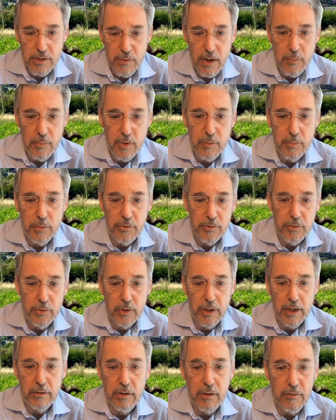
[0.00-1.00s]
why people do
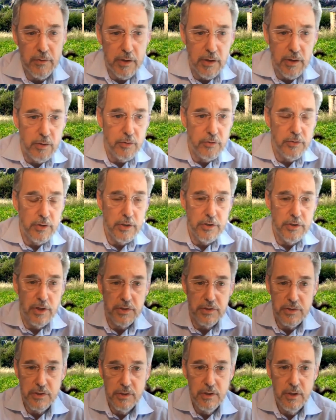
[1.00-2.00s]
electric vehicles than
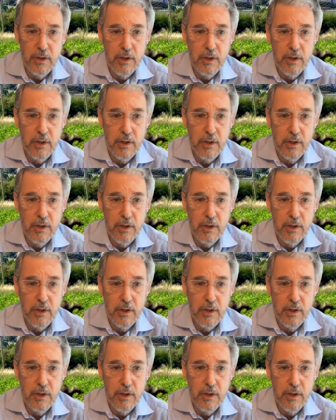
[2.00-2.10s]
just